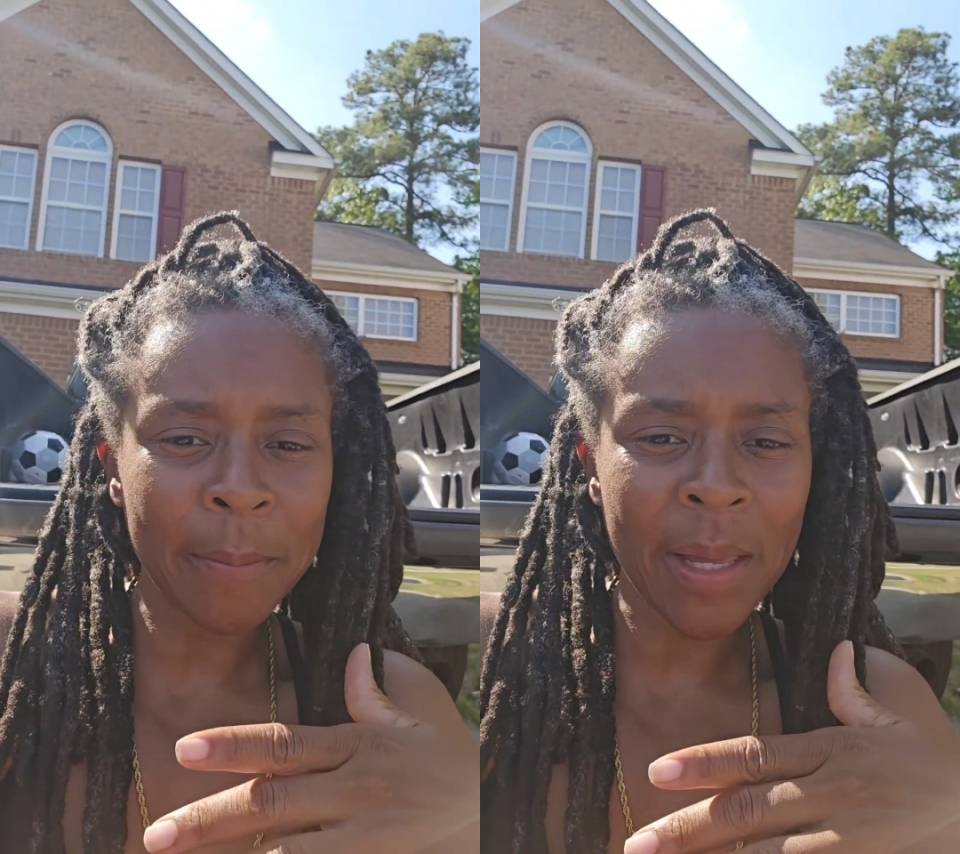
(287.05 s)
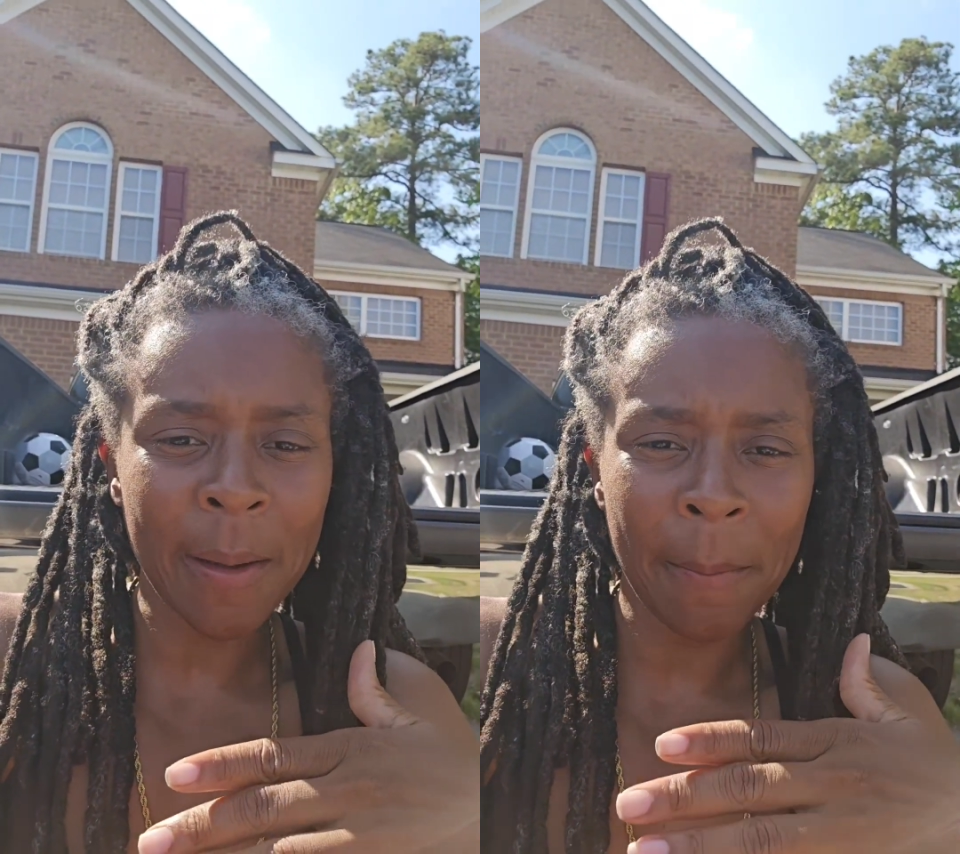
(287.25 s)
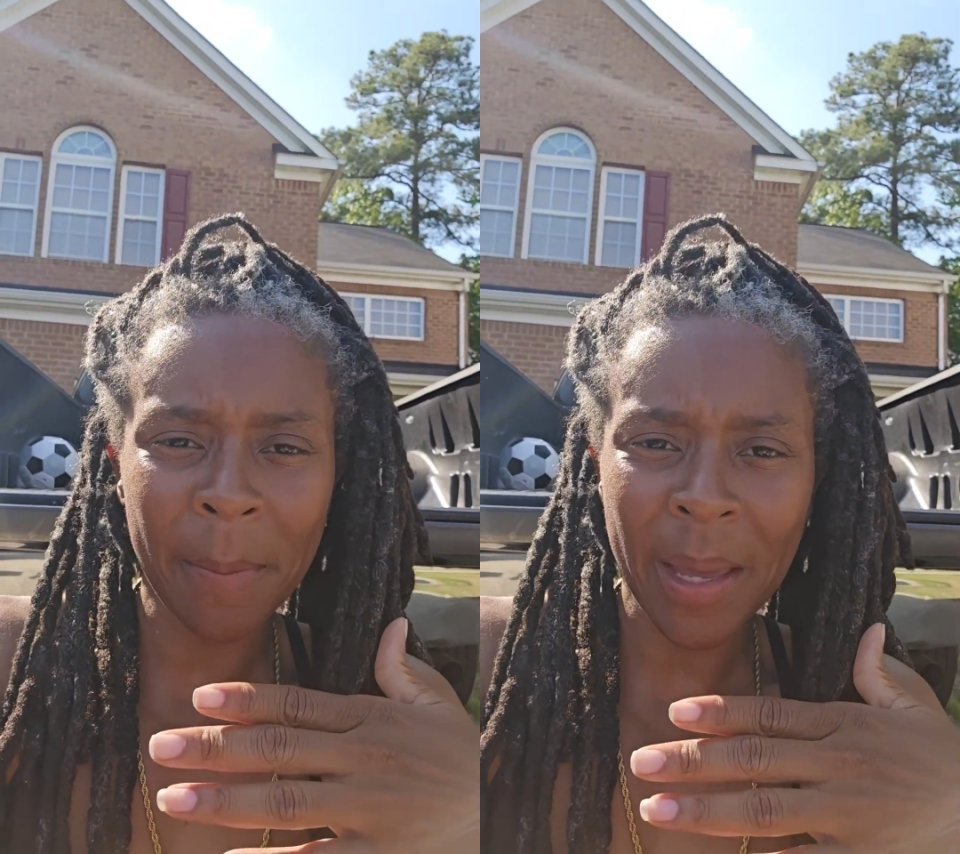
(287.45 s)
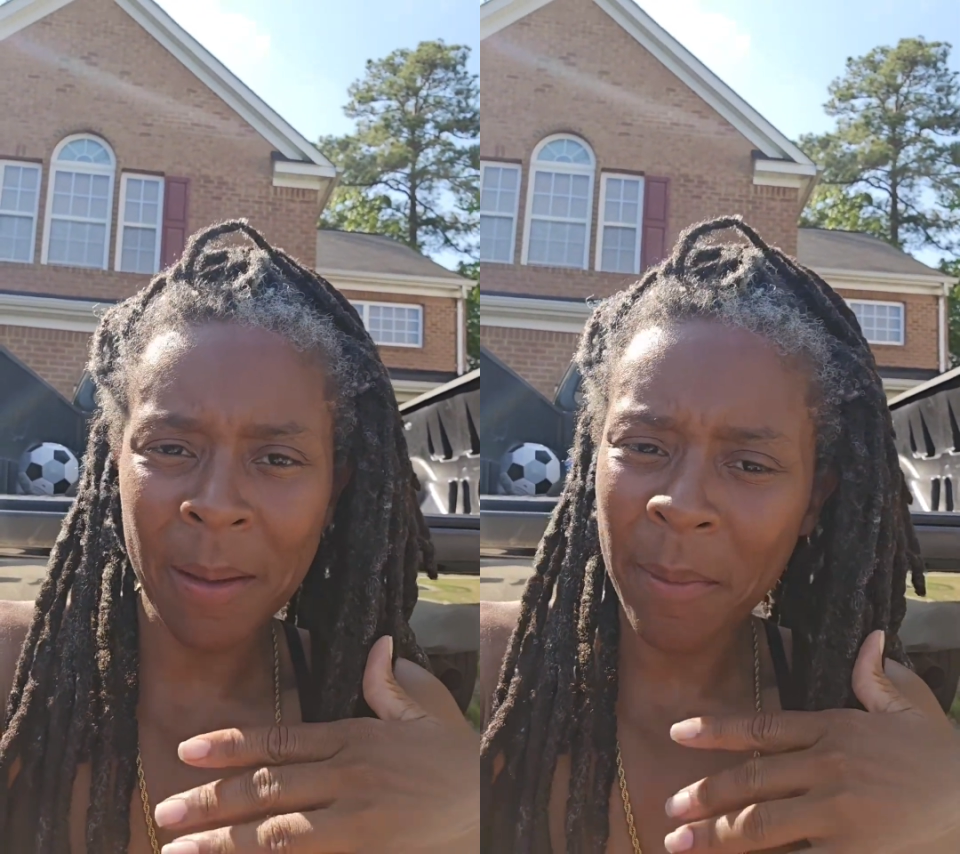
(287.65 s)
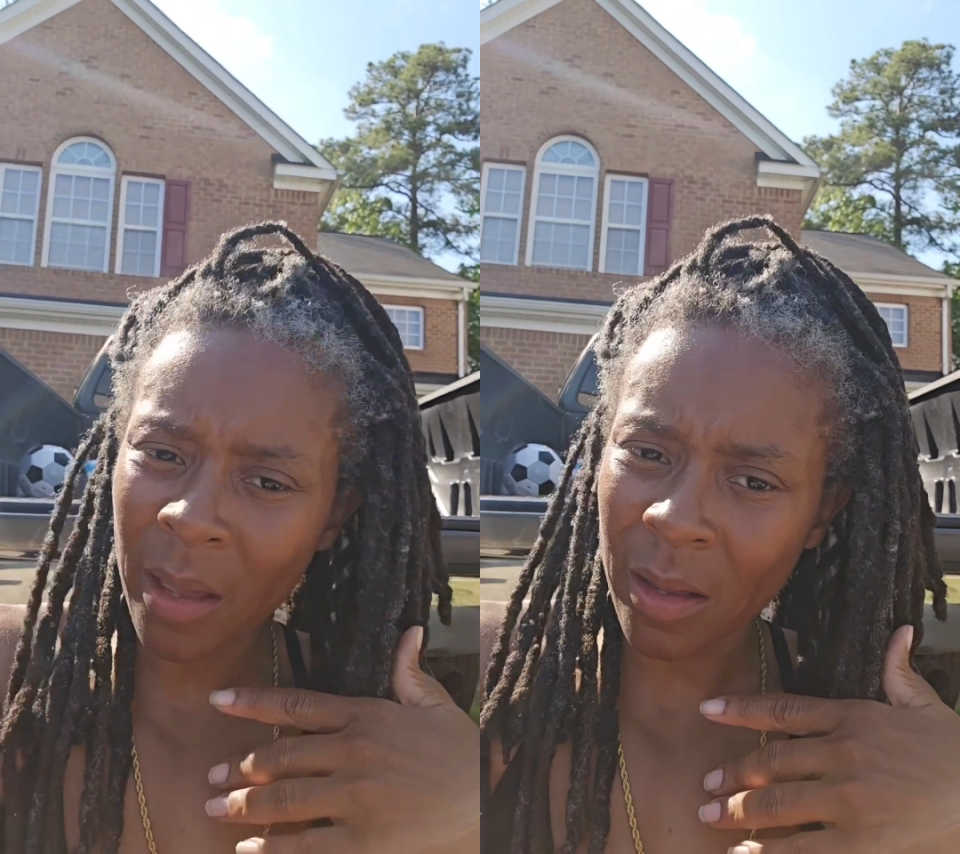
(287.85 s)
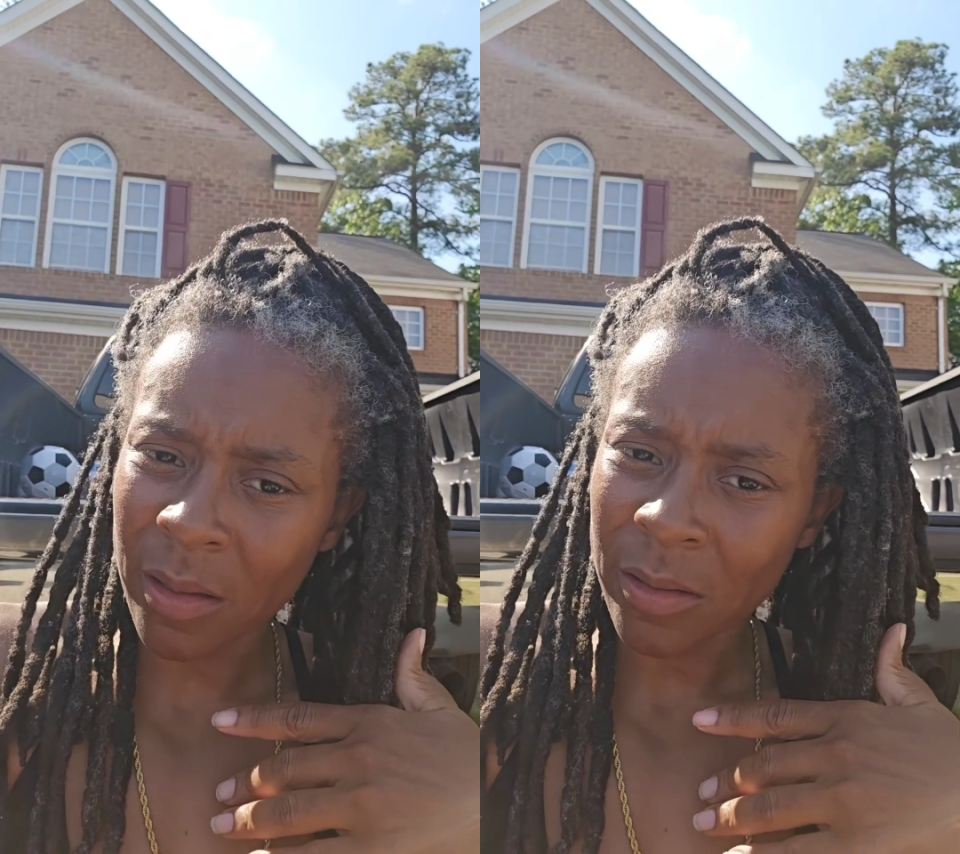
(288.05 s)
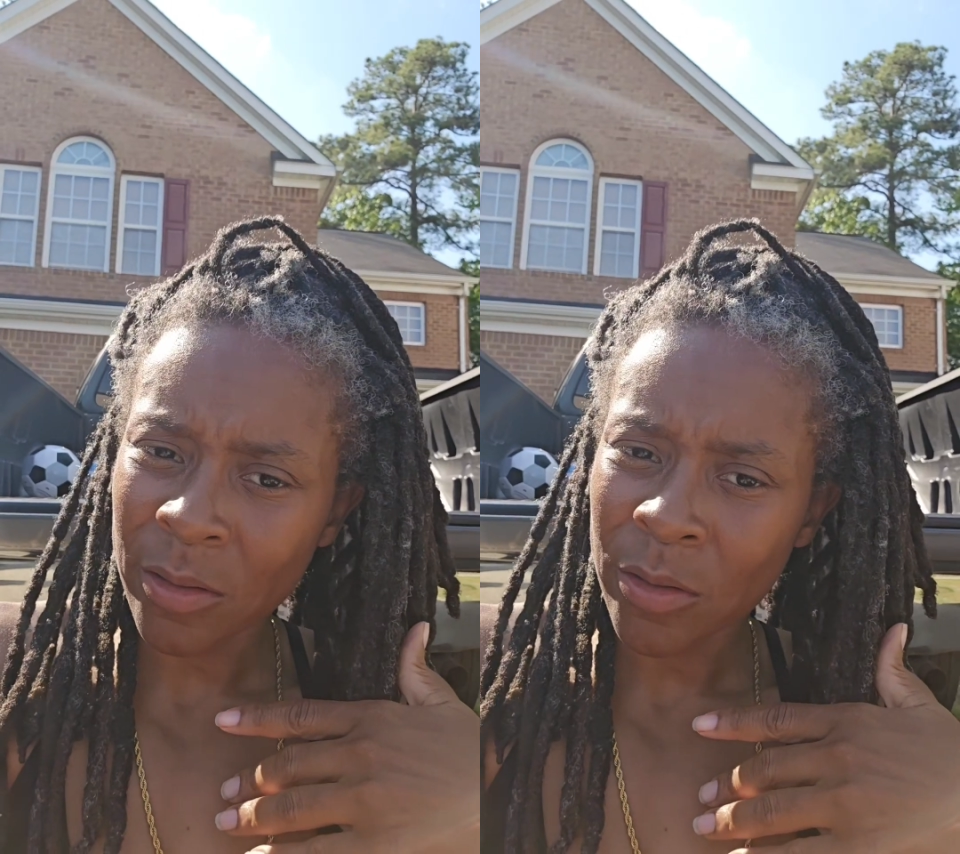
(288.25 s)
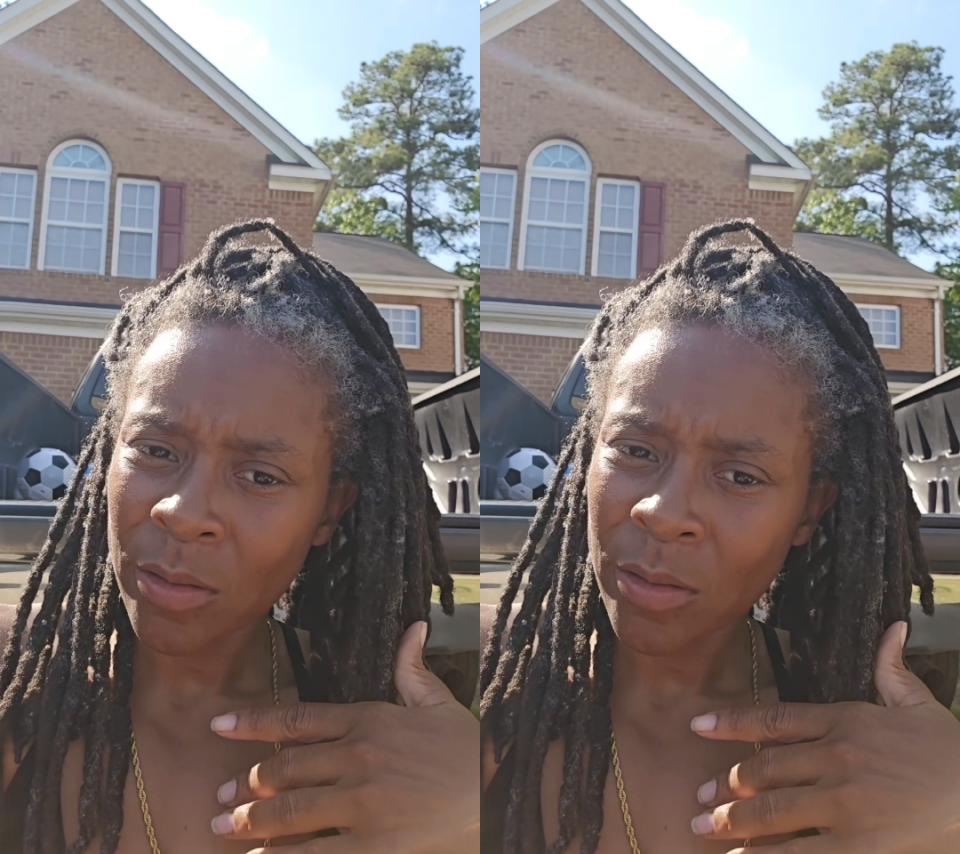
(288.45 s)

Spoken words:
and I'm like, hey, Mom,